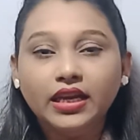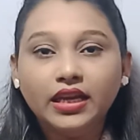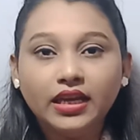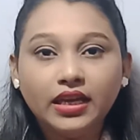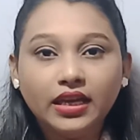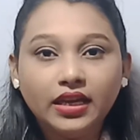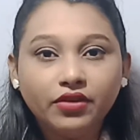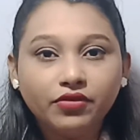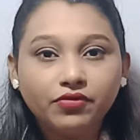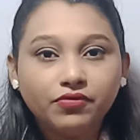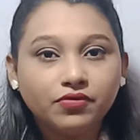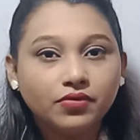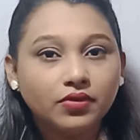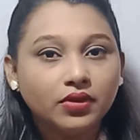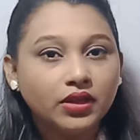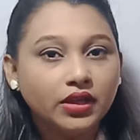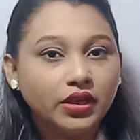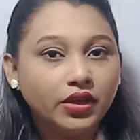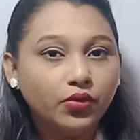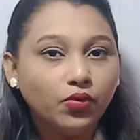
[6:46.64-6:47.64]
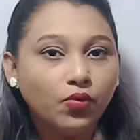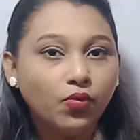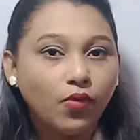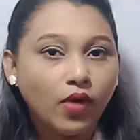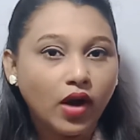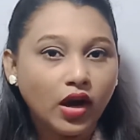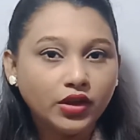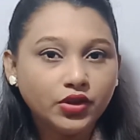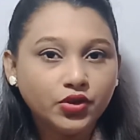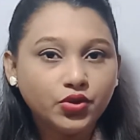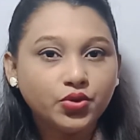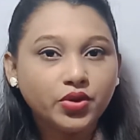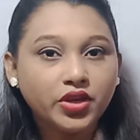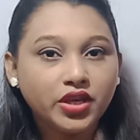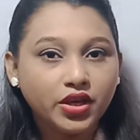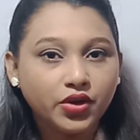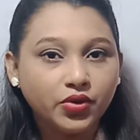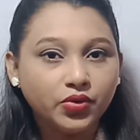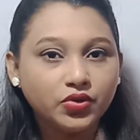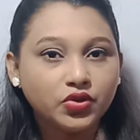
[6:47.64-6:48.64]
if you want to
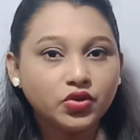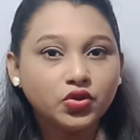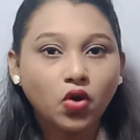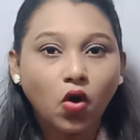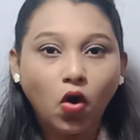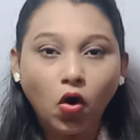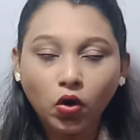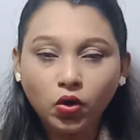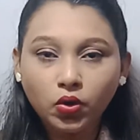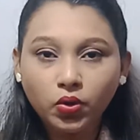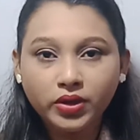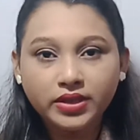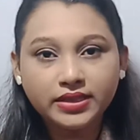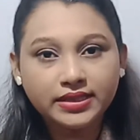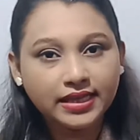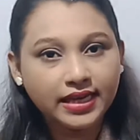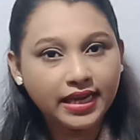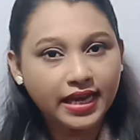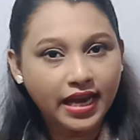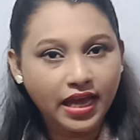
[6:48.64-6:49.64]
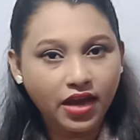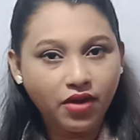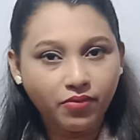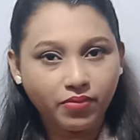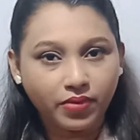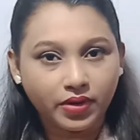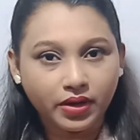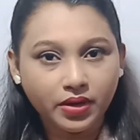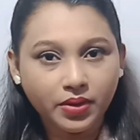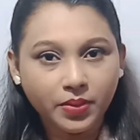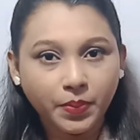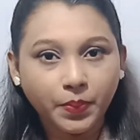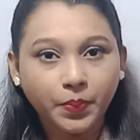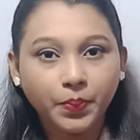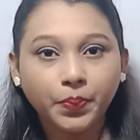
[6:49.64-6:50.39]
use always and never